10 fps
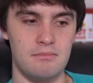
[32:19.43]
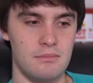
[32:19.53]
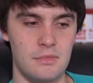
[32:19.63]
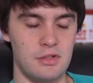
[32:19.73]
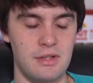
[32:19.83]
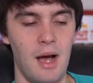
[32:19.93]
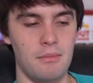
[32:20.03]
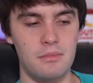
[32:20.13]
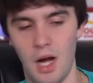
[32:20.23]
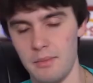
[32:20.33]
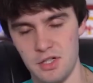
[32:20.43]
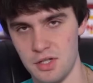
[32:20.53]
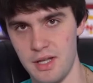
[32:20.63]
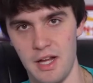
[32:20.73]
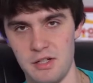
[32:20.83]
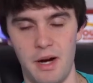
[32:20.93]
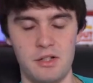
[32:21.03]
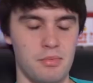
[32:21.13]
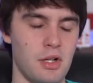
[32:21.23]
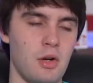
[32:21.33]
your top competition cash
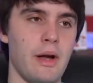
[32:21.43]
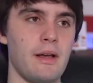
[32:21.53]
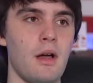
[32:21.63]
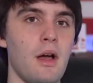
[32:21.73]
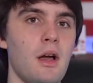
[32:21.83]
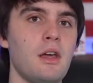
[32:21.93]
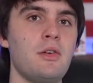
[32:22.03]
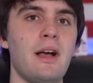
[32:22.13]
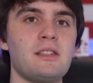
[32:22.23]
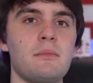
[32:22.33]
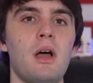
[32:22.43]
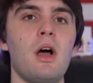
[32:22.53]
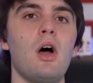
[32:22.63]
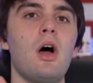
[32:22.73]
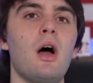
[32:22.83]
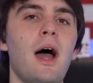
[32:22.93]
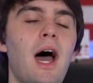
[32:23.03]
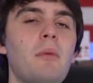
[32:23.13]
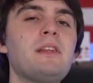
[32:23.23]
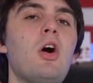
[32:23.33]
buyers pretty quick. You ask them,
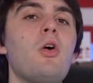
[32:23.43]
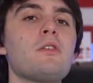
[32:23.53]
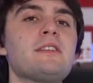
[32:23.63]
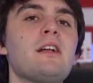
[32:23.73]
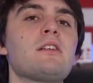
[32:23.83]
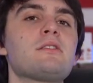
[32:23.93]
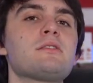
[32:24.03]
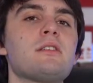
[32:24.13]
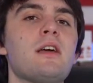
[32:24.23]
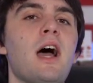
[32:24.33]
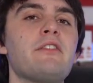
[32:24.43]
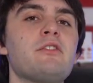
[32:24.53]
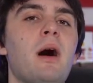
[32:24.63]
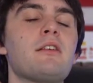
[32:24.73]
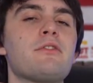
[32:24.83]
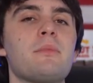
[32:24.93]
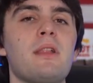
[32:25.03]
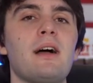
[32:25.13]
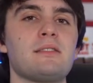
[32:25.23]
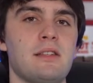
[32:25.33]
how many wholesalers have you bought from the
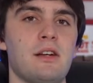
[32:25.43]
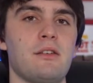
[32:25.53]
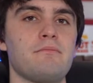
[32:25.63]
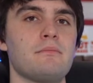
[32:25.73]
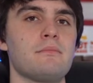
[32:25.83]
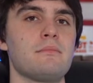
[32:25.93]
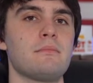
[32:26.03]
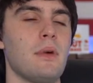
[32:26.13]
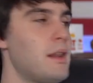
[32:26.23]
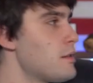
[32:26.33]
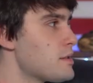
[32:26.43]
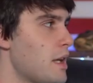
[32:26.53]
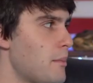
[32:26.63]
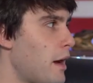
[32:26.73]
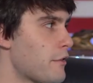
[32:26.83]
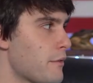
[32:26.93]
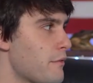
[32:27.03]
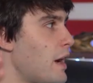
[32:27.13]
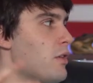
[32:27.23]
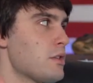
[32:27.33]
last year? And they'll say, I bought from
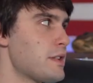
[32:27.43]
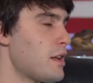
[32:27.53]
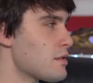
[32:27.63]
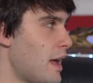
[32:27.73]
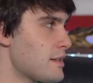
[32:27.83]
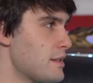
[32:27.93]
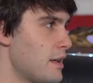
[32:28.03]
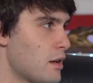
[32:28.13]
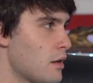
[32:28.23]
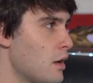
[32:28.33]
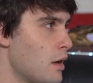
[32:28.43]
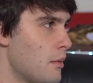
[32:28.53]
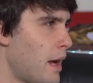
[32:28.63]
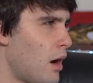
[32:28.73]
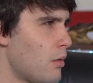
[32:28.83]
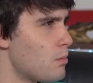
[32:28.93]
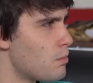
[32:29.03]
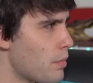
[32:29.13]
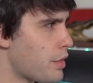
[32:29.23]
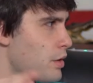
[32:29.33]
5 wholesalers last year, about
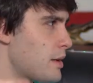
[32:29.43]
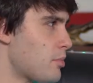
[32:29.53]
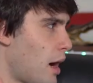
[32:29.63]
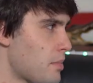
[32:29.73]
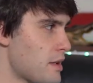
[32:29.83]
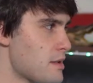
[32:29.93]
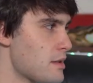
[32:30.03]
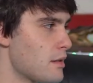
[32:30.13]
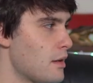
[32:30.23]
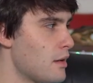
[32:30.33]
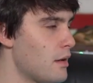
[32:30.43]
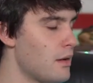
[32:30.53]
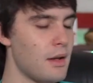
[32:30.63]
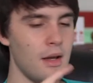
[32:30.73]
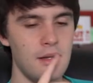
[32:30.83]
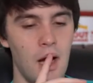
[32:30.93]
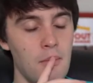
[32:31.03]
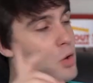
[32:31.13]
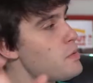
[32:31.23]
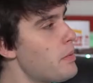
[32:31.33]
30 properties. Now,
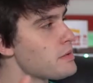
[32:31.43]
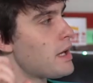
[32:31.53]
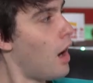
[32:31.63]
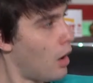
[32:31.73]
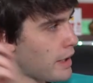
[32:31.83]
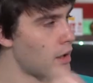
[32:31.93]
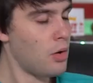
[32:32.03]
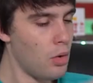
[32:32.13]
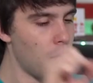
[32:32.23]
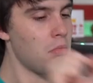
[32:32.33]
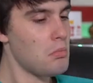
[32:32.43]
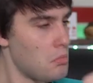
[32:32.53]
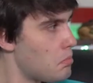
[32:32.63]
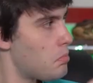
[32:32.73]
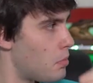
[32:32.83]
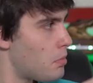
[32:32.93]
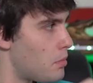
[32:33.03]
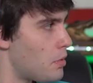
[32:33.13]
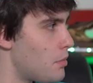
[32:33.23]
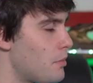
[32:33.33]
most people say, okay, cool. Boom,
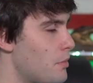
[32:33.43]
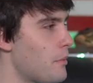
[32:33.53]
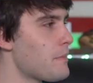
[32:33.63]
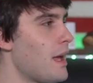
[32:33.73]
boom, boom, boom, boom.